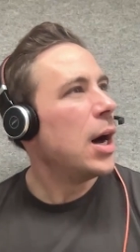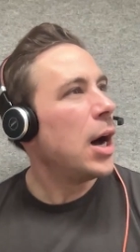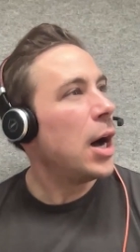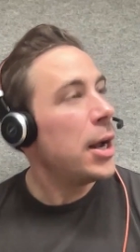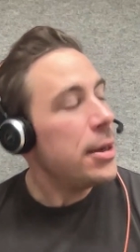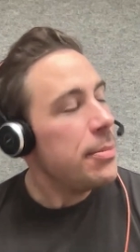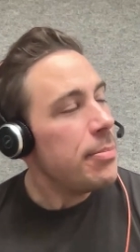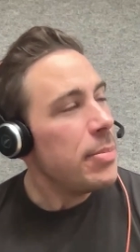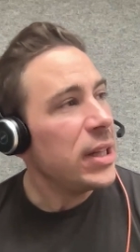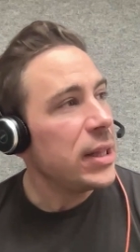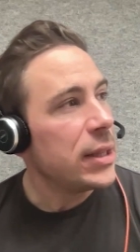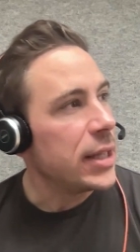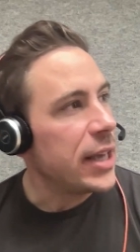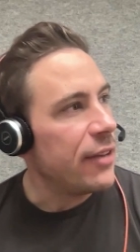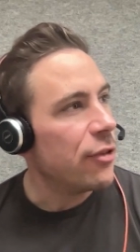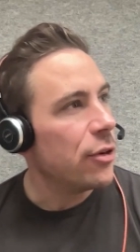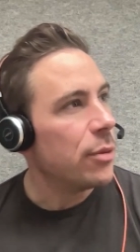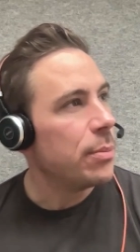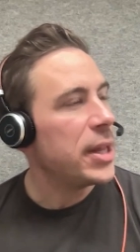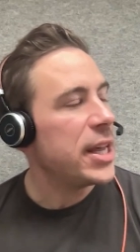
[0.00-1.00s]

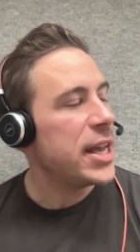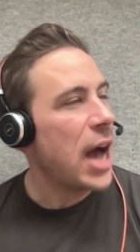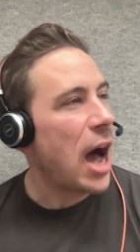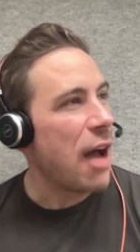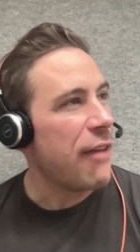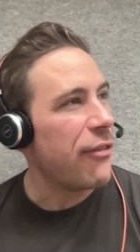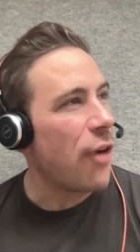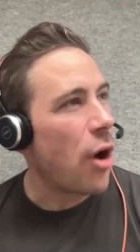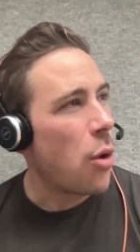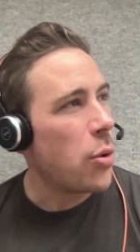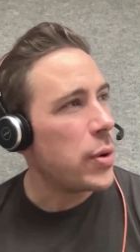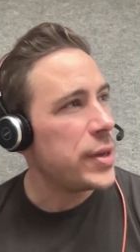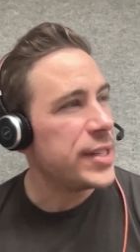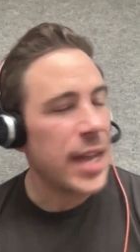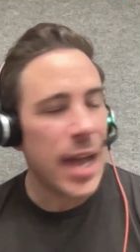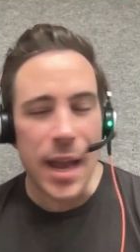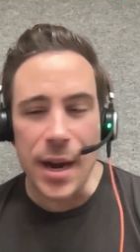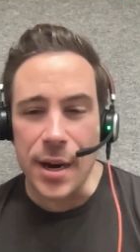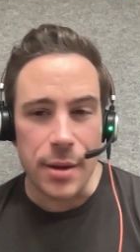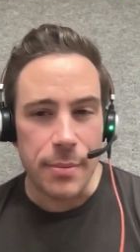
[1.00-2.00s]
Unbelievably, I've
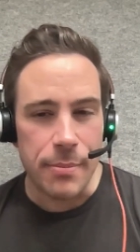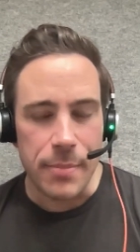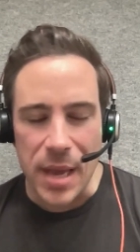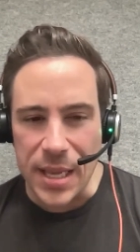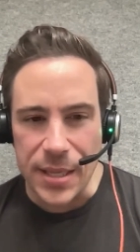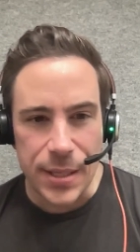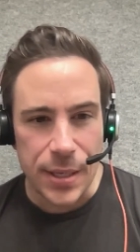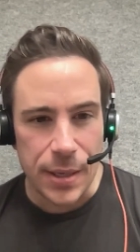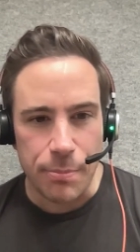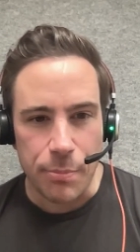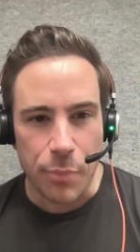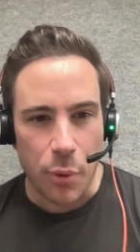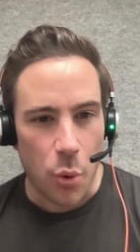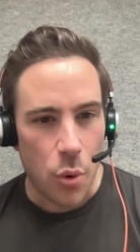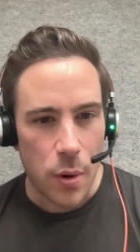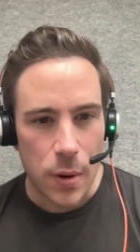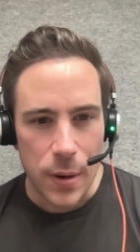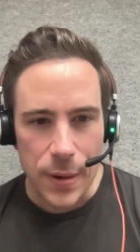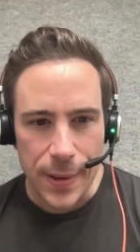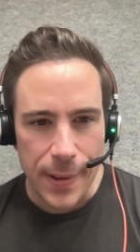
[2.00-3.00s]
always had an amazing
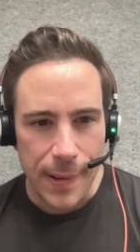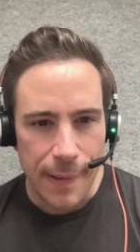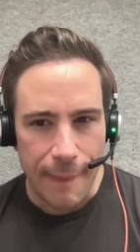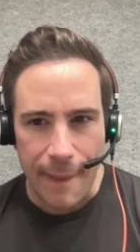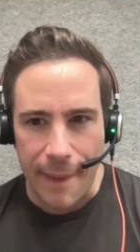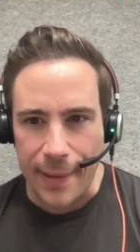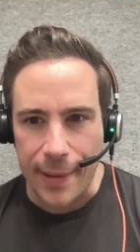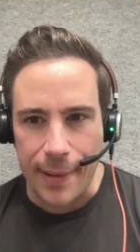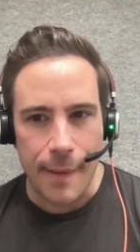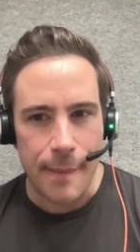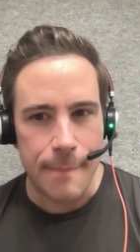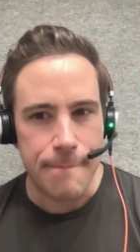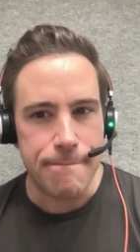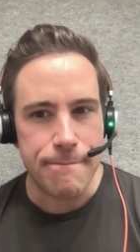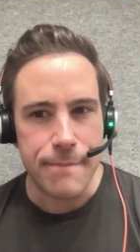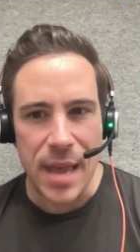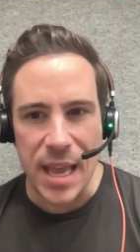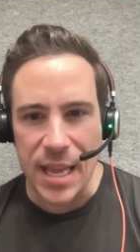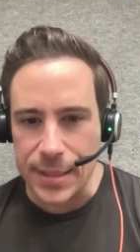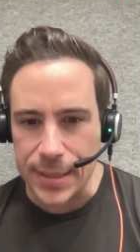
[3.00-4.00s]
board, like
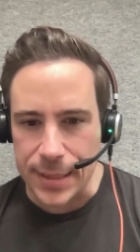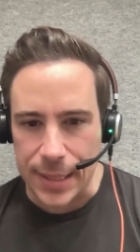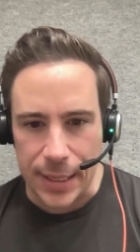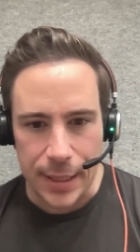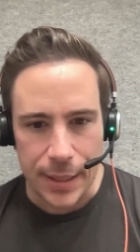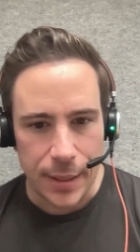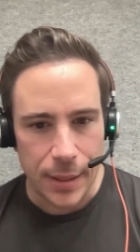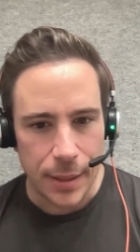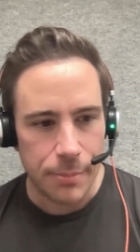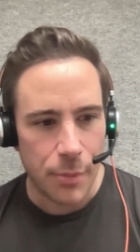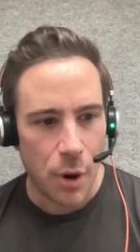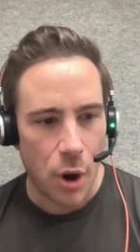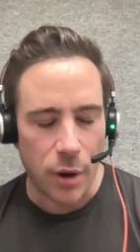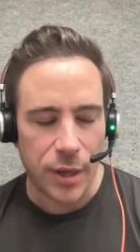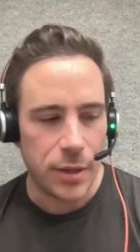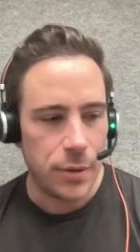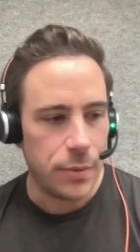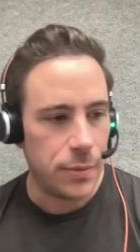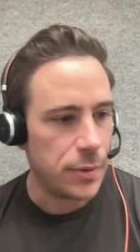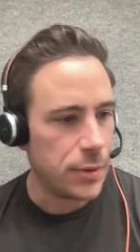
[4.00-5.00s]
amazing.
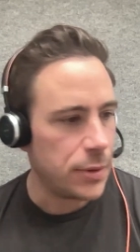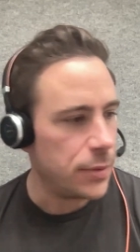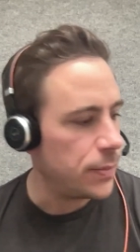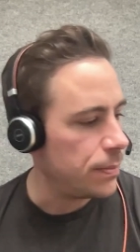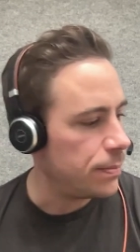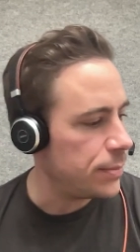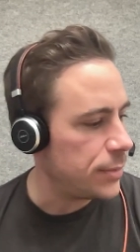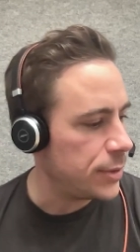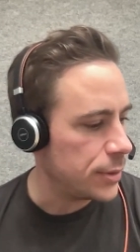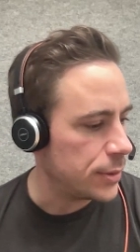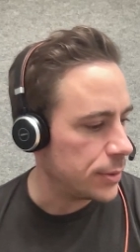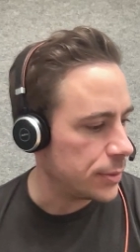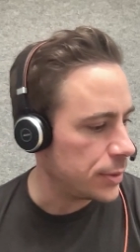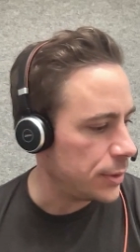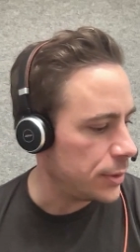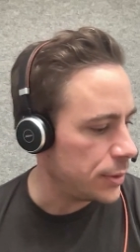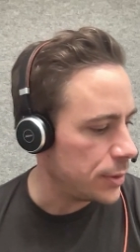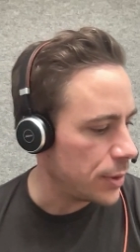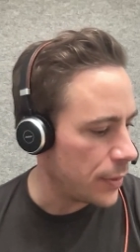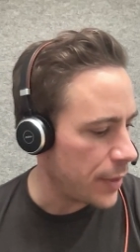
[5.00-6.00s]
Mark, you
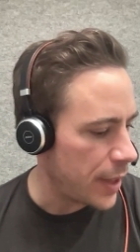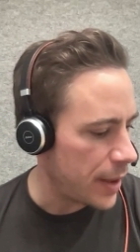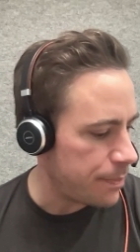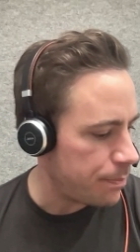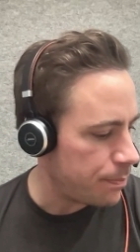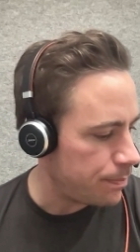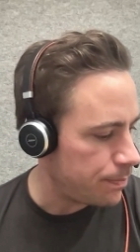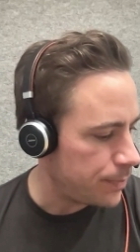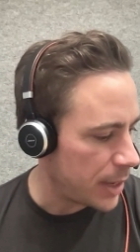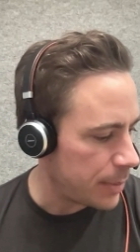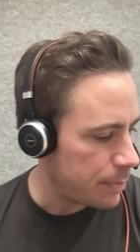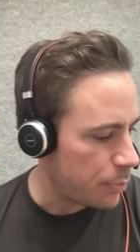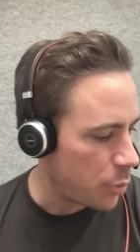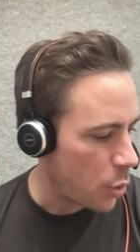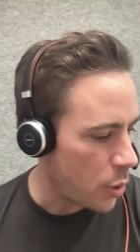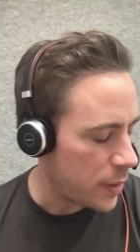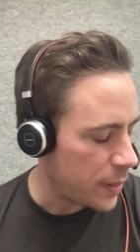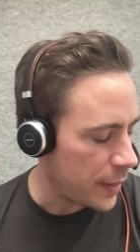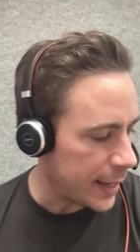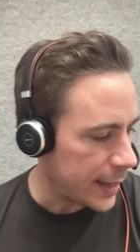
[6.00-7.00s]
know that
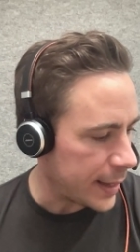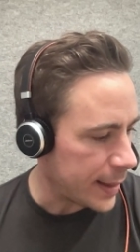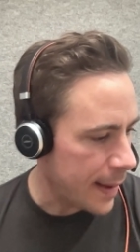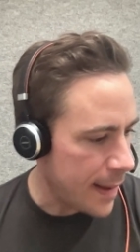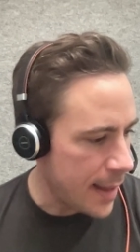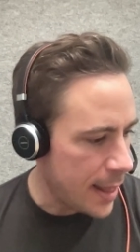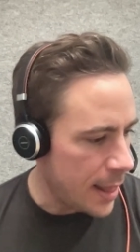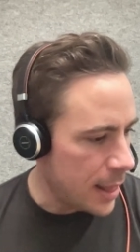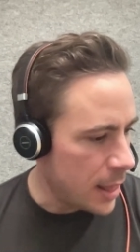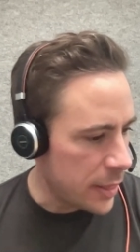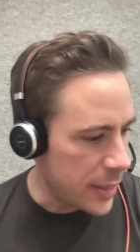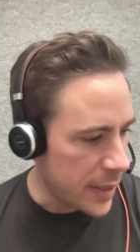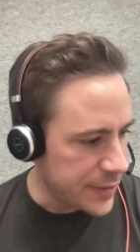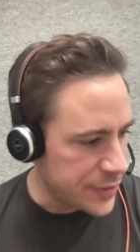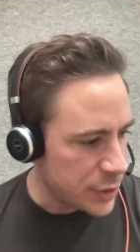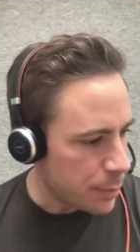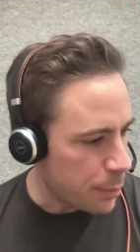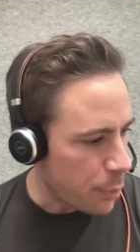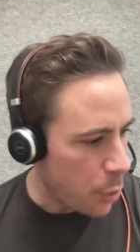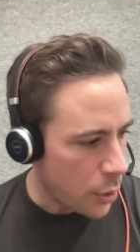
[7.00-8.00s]
board, like
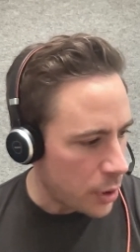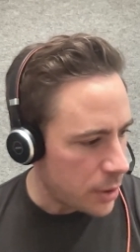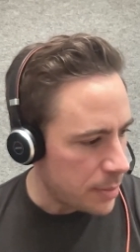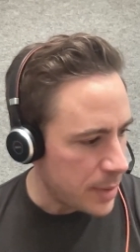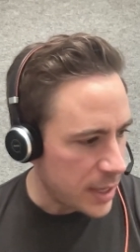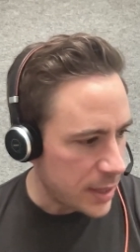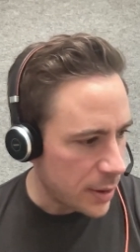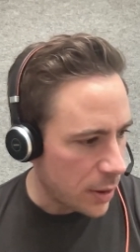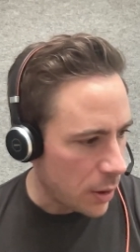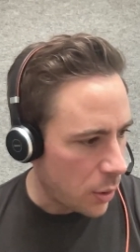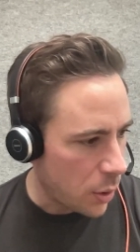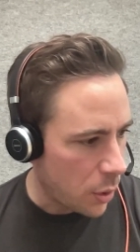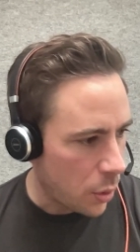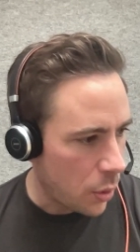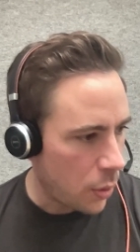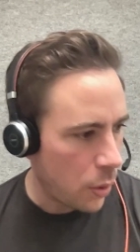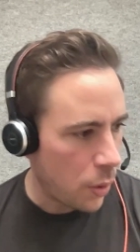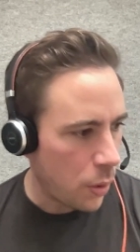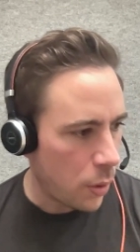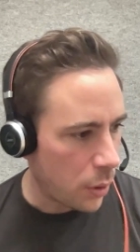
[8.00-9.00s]
they've supported me the
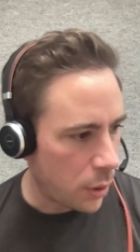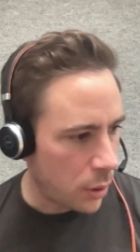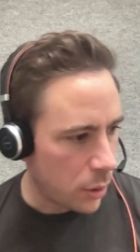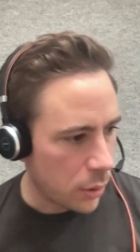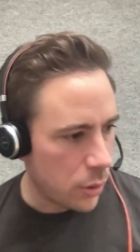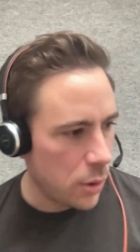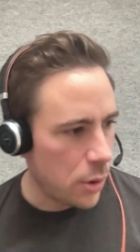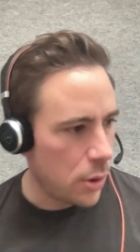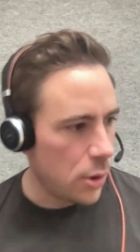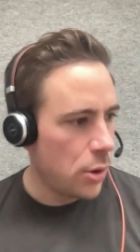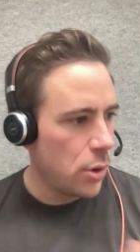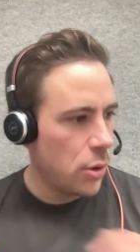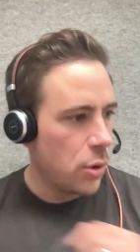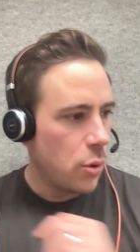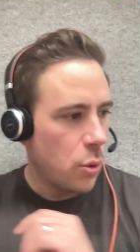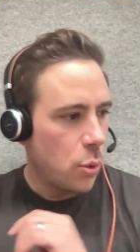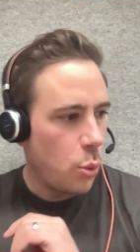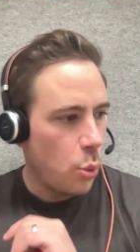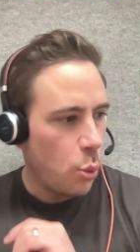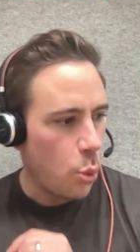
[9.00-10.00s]
whole
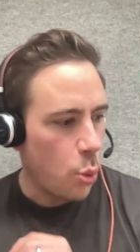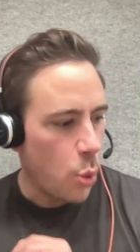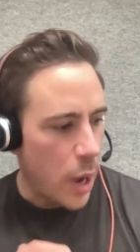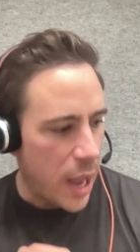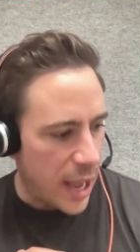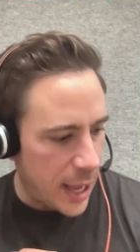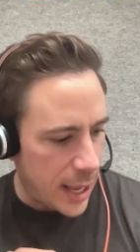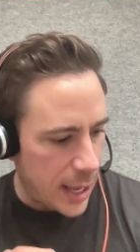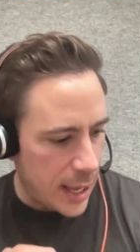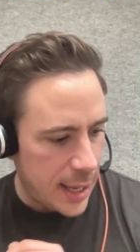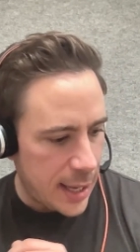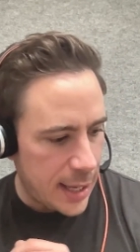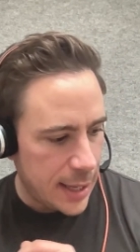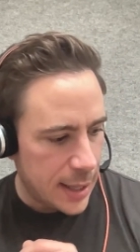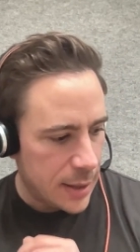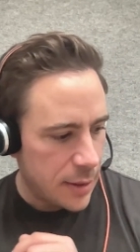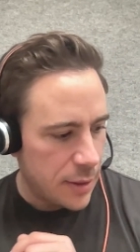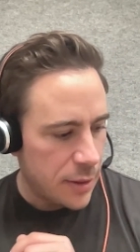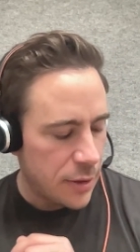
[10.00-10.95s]
way.